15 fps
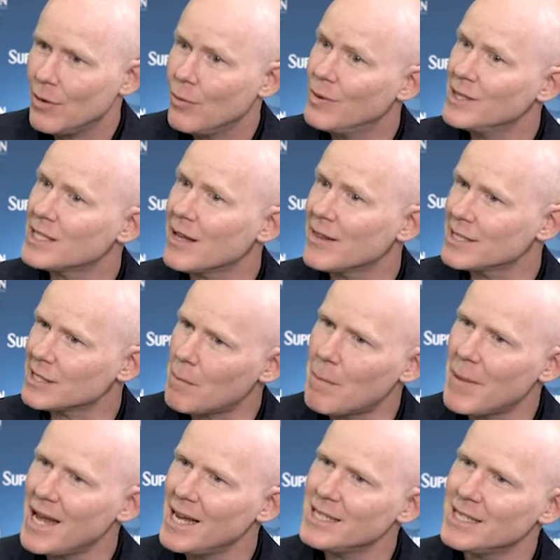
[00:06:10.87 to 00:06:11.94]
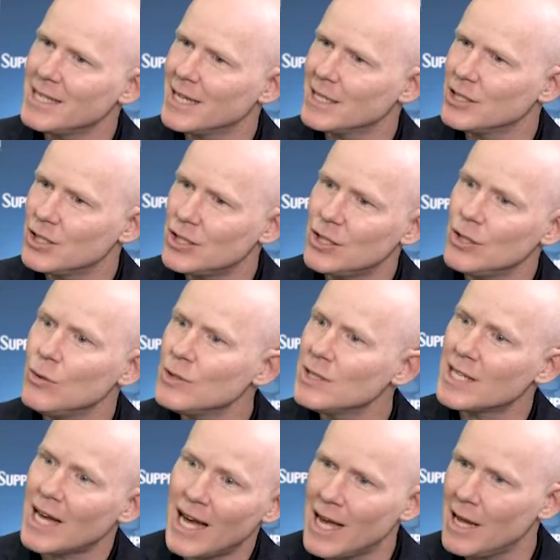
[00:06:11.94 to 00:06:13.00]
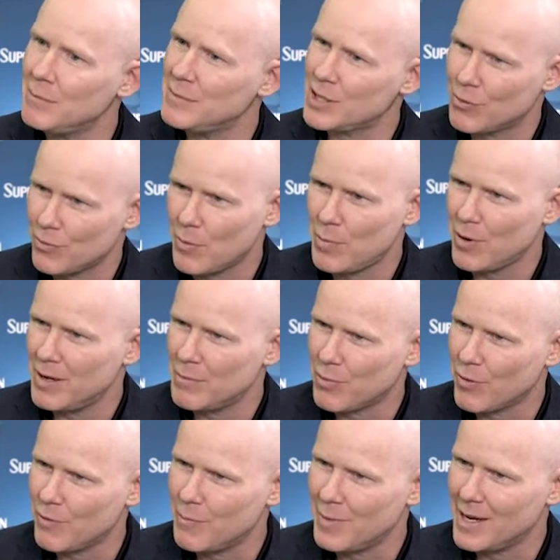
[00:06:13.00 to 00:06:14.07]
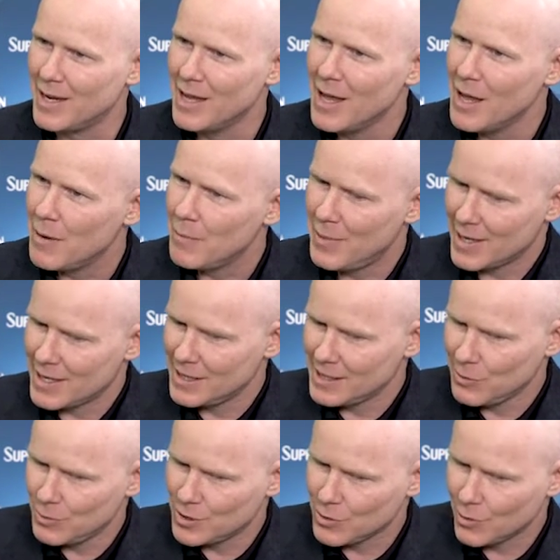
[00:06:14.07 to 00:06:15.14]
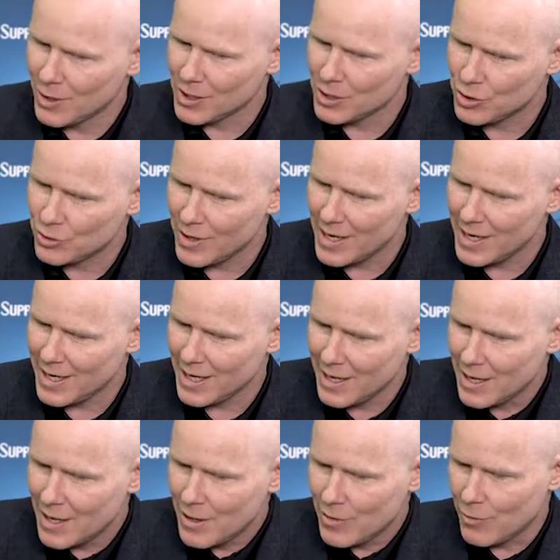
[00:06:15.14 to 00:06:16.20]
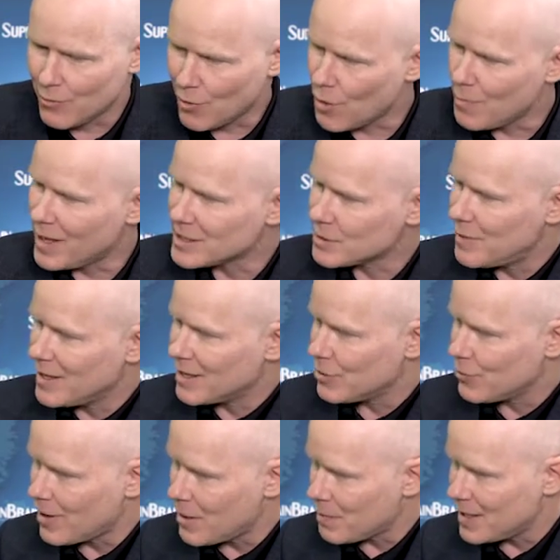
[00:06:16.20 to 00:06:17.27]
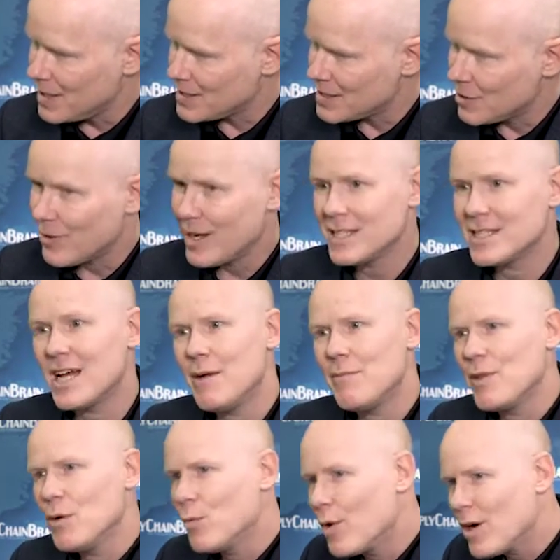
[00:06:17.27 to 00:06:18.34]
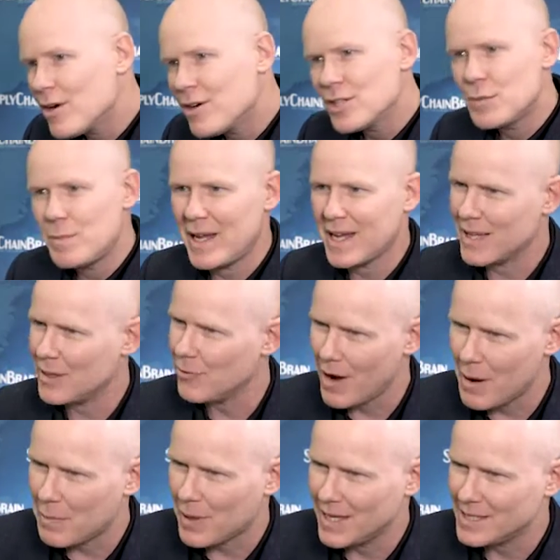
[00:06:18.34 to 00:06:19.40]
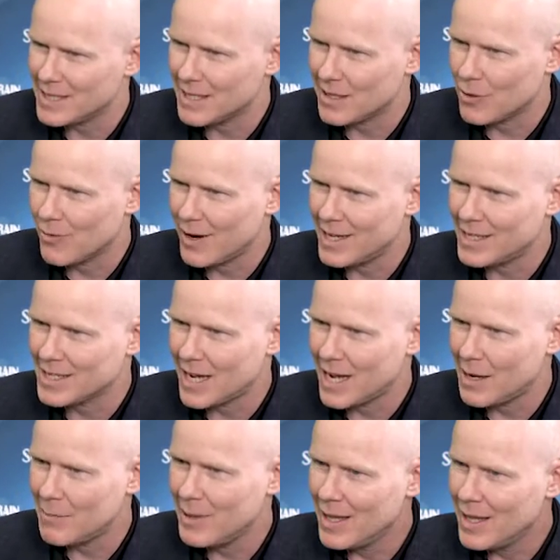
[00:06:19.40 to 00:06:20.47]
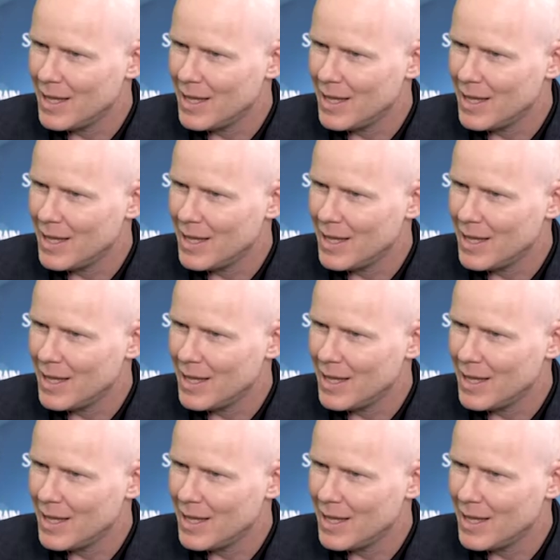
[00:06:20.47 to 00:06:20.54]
we saw this amazing 2 times throughput improvement because it was orchestrating the robots being at the right place in the right time, the workers being in the right place at the right time.